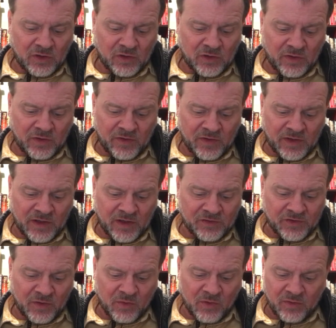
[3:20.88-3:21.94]
anything
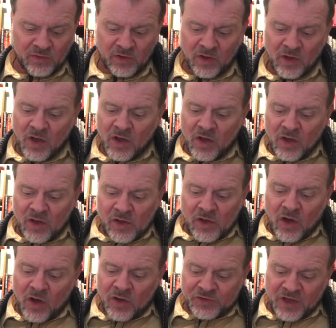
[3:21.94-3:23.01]
else I want to read.
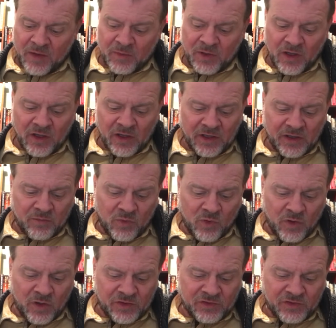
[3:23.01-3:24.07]
Oh, Samuel Eliot
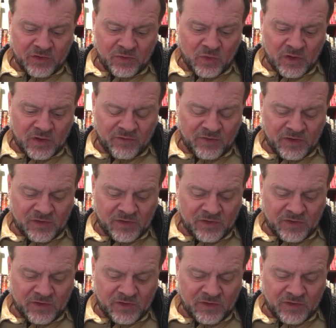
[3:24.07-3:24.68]
Morrison, one of